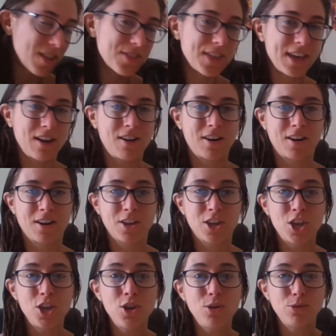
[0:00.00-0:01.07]
they are a
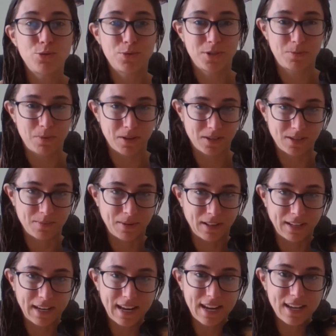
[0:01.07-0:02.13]
huge
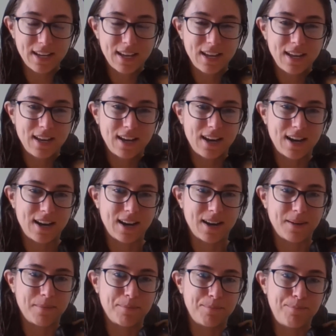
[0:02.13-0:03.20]
responsibility,
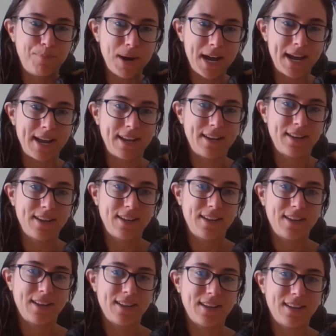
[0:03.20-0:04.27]
um, but
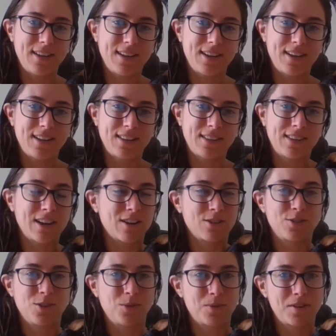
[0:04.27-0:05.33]
they're
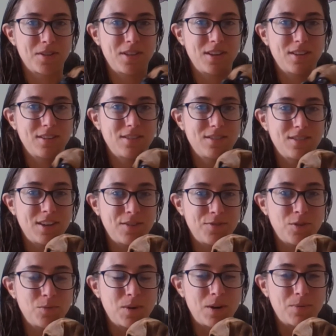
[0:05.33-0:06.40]
so worth it
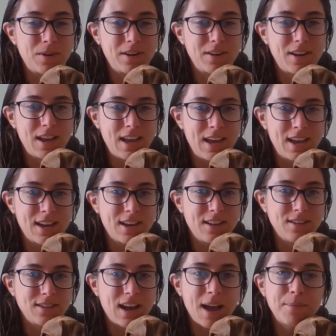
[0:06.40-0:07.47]
if you want one.
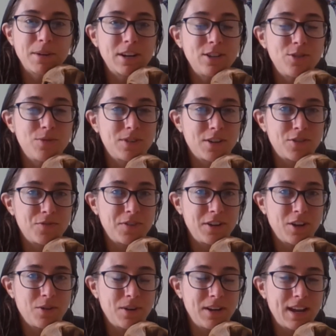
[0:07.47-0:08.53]
And I'm going to do another
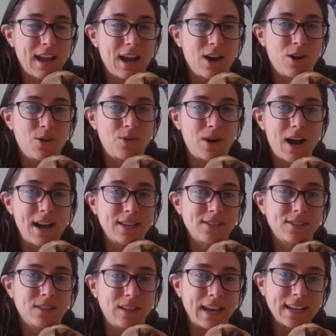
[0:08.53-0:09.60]
video in how I
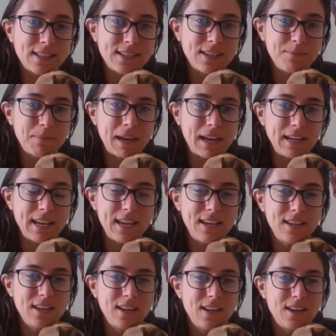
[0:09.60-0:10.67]
selected Manny.
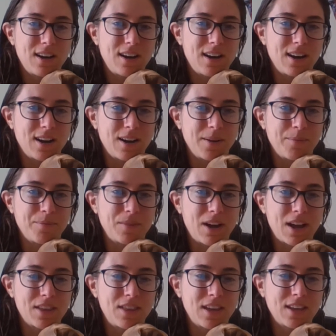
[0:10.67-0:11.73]
Um,
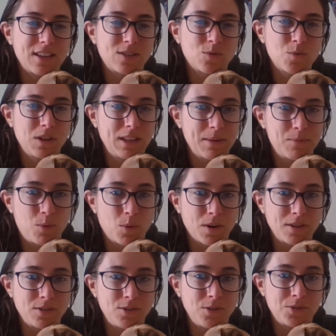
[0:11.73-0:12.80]
I think it's really
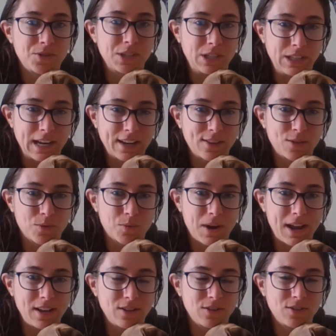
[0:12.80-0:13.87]
important to select the
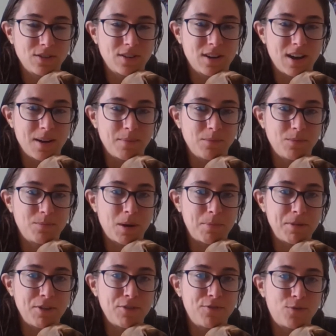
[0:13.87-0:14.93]
right um,
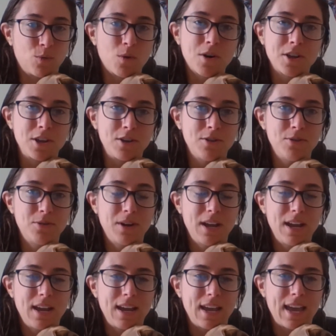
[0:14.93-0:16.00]
puppy for you.
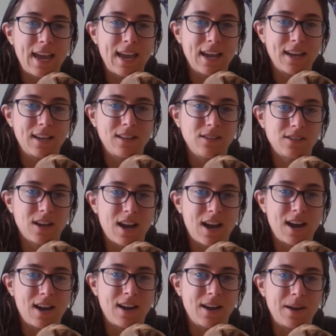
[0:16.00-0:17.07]
And
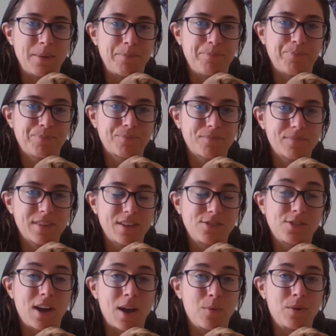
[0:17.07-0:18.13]
um,
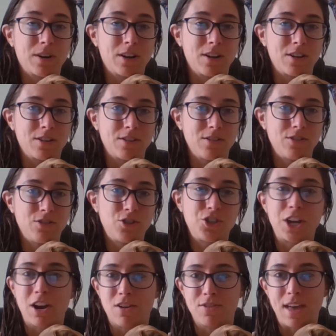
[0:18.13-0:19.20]
so I want to
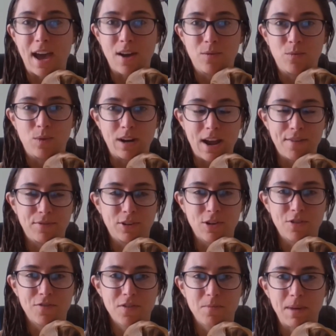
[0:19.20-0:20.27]
share that, what I've
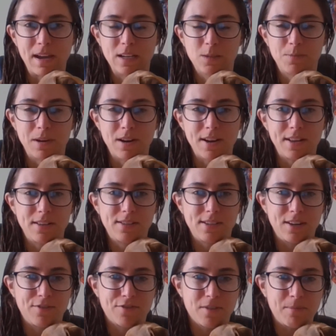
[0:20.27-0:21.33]
learned from my experience
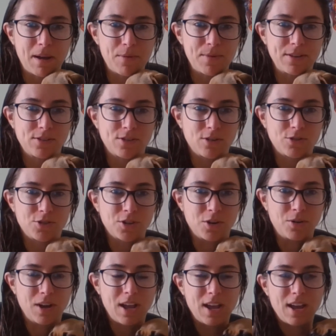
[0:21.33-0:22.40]
and from my research.
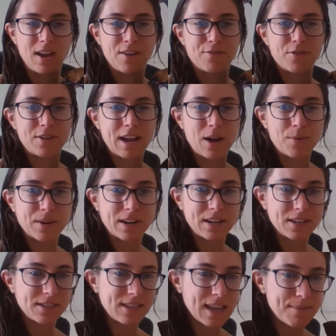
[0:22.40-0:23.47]
So for now, we're going
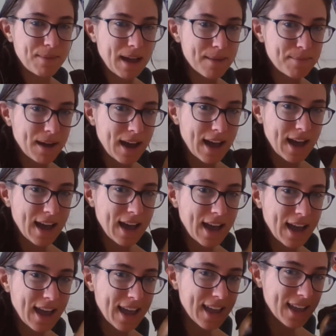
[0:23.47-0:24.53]
to say
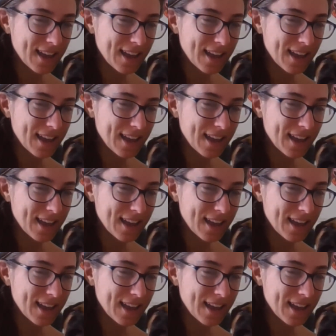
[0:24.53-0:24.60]
bye-bye